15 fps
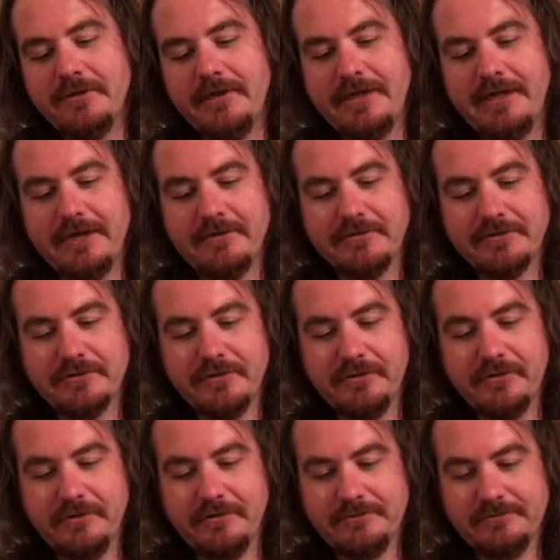Green Arrow's
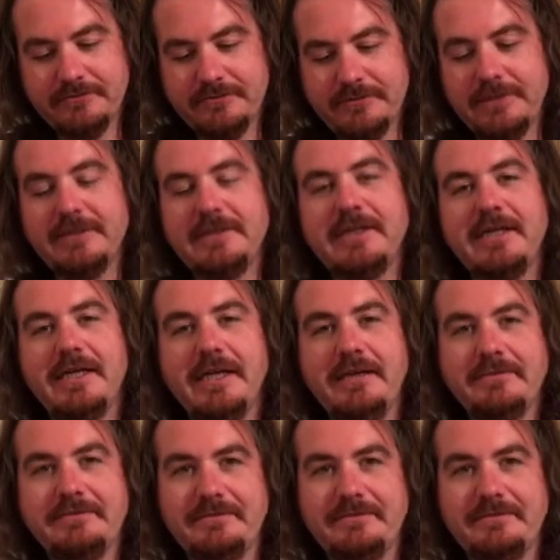cool. I can dig it.